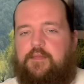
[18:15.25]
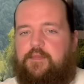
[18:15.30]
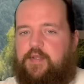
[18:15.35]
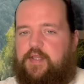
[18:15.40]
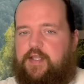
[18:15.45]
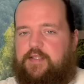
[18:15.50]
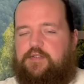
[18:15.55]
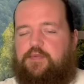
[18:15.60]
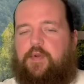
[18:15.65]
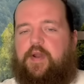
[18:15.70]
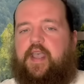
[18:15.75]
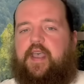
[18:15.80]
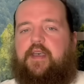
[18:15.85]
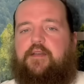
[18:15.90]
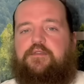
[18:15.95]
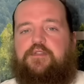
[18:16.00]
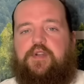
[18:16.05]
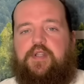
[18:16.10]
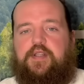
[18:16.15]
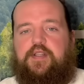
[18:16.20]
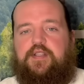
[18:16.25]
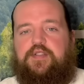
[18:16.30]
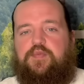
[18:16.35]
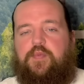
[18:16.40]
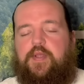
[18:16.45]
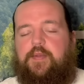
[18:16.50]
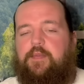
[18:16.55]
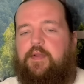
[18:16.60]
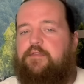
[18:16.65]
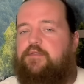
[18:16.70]
That's what I have for you this
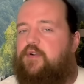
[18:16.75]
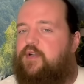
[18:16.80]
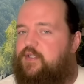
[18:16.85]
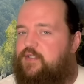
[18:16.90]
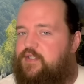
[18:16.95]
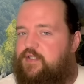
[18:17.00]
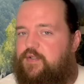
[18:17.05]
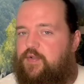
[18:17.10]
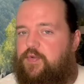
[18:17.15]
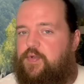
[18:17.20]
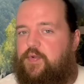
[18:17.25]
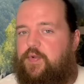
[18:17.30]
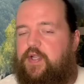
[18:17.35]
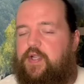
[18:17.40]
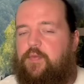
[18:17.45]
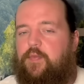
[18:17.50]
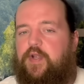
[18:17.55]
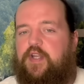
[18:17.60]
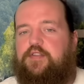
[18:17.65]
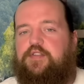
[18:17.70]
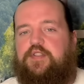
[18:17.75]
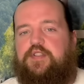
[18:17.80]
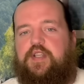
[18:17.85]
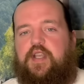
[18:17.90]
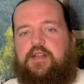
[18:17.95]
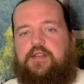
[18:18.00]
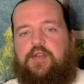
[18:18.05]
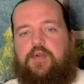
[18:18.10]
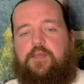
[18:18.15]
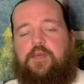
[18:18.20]
week, my friends. Don't click away just yet, though.